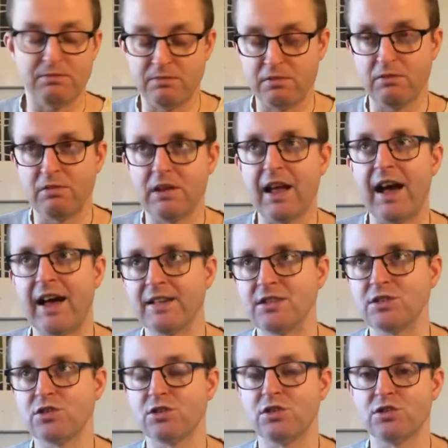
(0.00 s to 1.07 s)

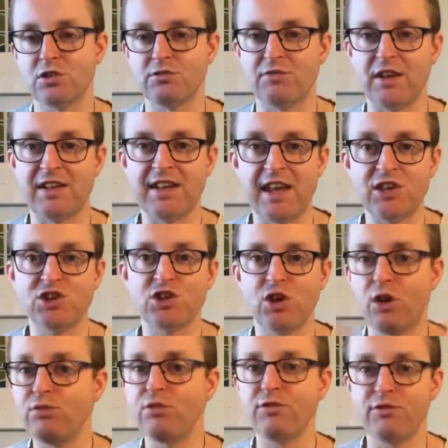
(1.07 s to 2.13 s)
last sort of danger
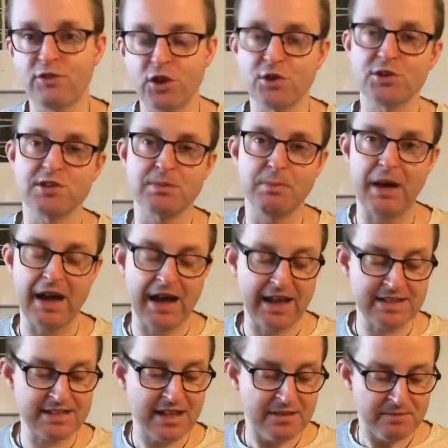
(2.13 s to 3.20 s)
of frost
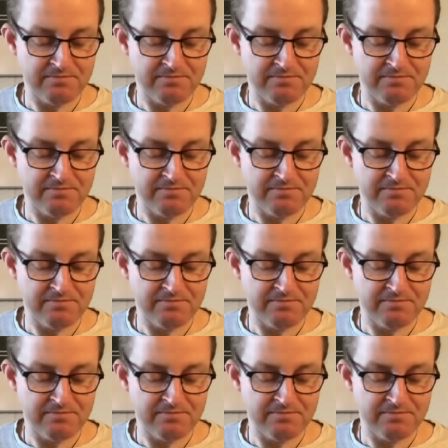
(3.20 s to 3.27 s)
pass,